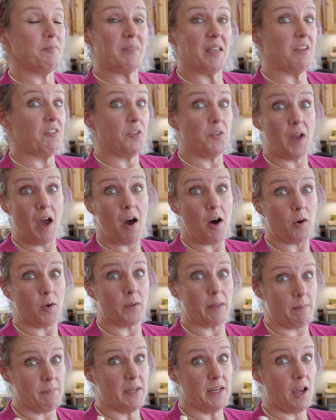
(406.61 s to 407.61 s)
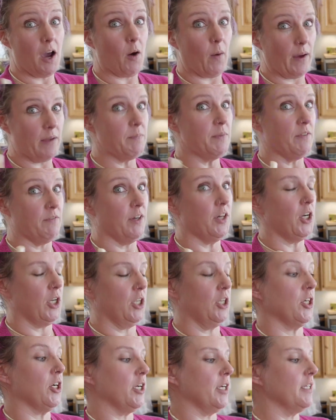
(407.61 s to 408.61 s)
If you know, let me know. I'd be very
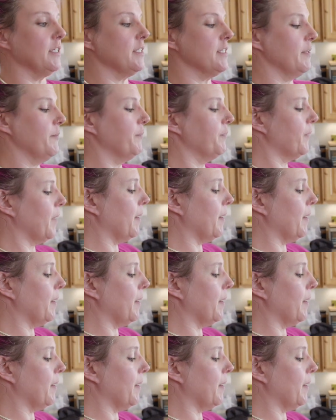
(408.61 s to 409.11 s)
curious.